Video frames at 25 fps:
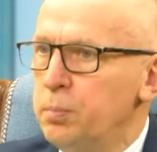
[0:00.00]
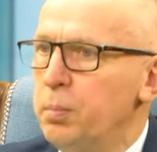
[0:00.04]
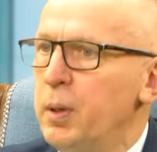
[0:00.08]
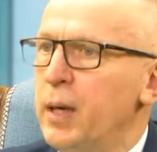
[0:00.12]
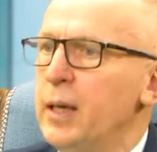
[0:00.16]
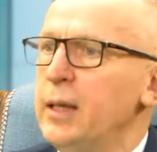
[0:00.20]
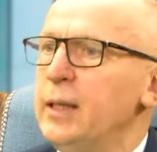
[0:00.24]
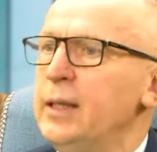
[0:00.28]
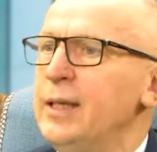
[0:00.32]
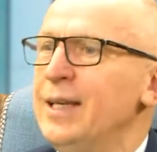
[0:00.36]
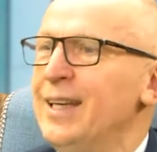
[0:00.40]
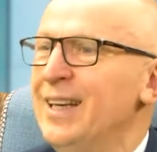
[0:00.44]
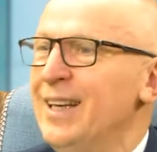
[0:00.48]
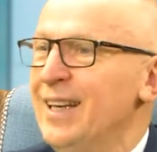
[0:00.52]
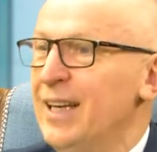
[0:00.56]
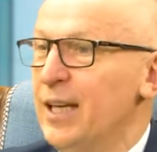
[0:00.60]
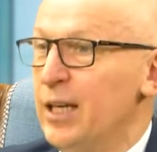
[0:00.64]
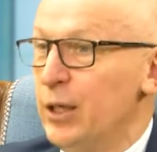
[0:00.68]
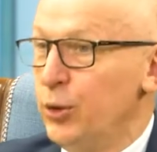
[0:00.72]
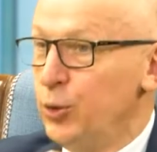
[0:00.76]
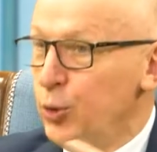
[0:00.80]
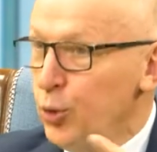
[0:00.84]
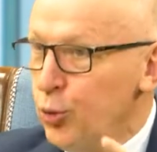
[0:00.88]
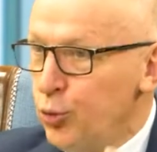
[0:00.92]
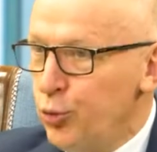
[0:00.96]
by
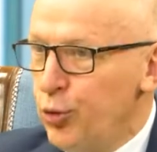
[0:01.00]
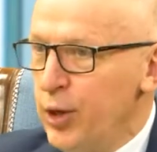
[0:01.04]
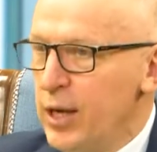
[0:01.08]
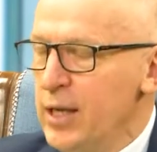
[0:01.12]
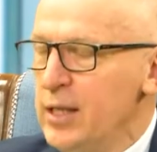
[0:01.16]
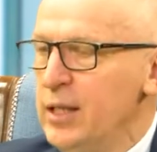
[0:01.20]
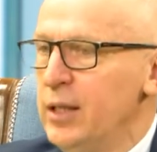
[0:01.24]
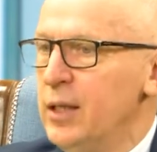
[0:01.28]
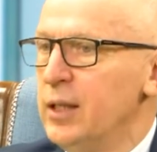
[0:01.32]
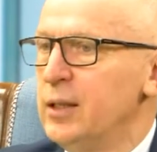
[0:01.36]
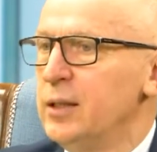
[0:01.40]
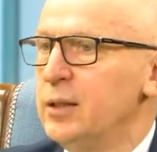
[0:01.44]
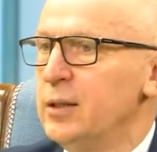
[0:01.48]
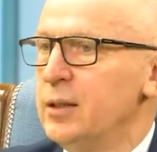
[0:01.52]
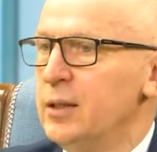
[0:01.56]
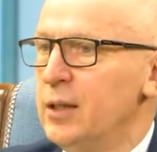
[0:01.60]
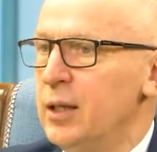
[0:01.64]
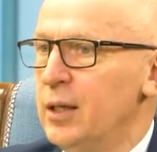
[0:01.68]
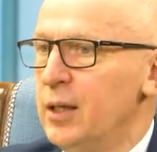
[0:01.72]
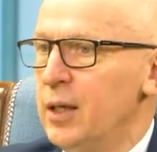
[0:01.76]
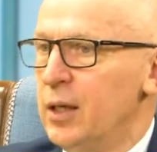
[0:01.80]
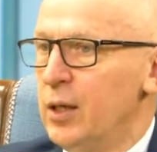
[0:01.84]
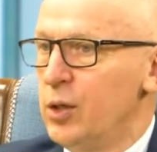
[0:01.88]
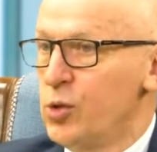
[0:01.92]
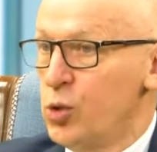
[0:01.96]
Ukrainian
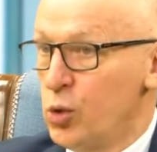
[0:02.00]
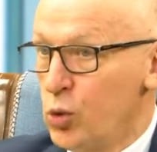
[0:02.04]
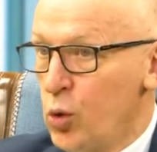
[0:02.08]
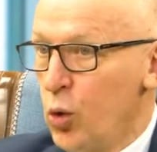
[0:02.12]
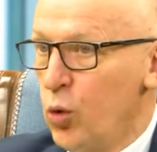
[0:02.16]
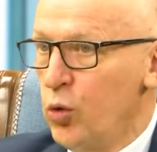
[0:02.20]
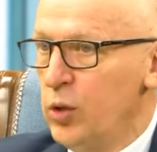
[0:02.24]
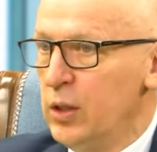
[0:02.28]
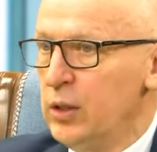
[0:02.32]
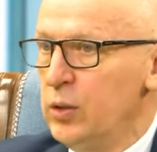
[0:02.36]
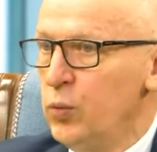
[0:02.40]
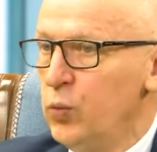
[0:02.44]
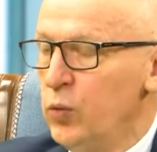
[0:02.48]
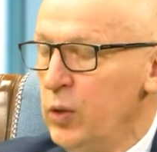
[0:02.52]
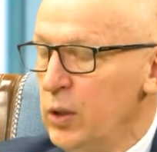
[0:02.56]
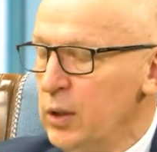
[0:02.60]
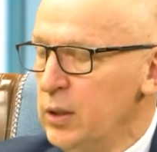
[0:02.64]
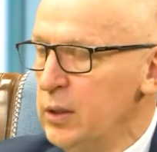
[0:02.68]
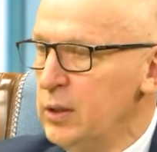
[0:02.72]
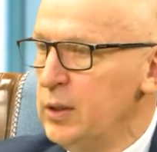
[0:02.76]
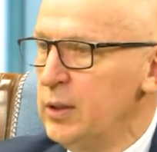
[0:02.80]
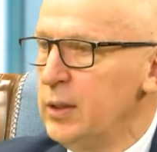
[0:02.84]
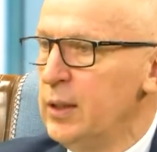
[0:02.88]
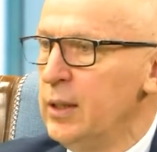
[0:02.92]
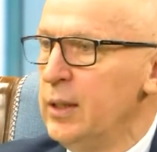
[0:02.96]
stolen
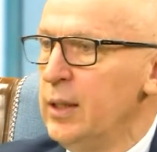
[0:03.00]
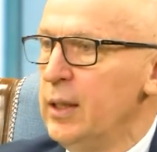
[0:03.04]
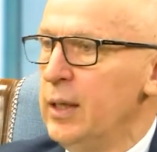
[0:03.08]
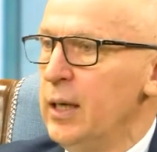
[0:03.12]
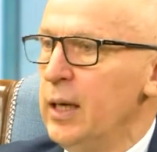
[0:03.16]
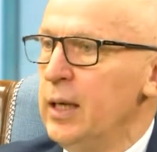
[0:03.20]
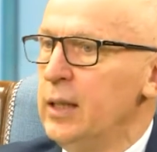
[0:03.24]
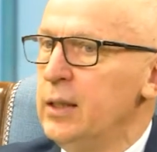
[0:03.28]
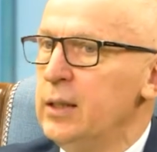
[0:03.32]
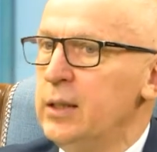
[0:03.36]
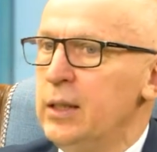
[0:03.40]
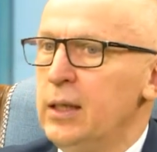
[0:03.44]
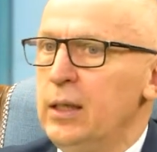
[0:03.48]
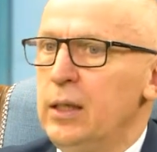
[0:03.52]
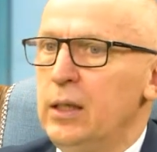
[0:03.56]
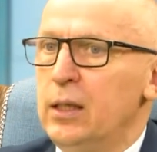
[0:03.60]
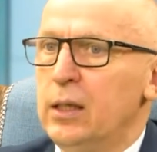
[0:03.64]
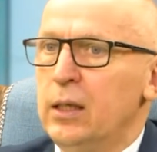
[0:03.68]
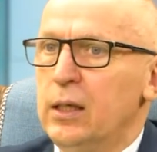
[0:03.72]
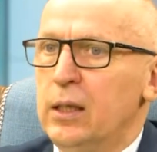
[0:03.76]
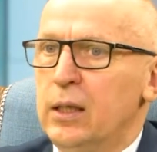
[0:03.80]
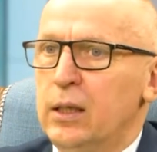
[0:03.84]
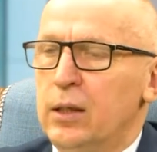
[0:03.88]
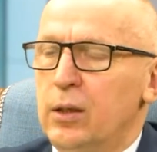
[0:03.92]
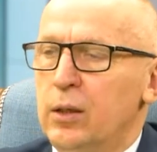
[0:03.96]
wheat, and they
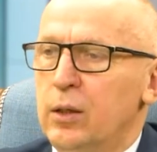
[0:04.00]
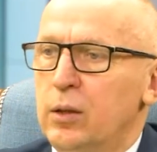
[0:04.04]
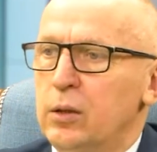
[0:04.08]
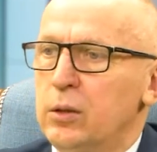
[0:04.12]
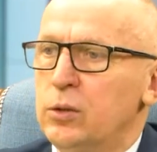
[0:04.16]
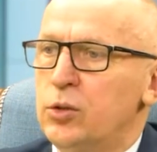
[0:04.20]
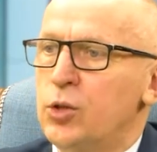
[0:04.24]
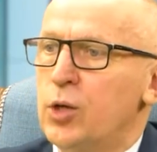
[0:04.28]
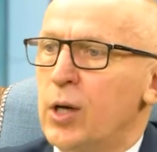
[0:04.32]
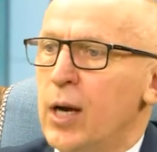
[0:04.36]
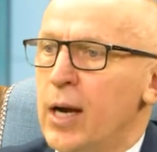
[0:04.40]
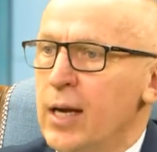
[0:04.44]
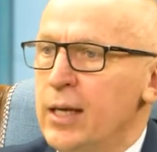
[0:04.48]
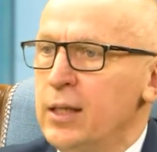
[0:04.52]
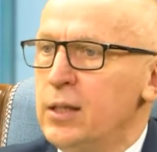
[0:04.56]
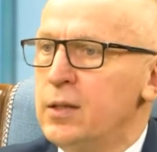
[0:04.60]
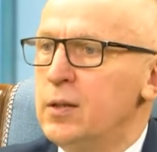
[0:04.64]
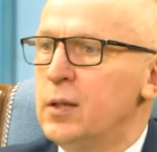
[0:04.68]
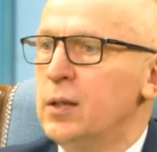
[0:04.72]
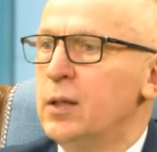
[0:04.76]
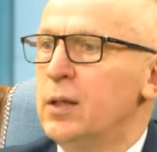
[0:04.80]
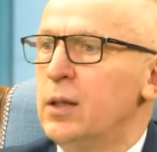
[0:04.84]
tried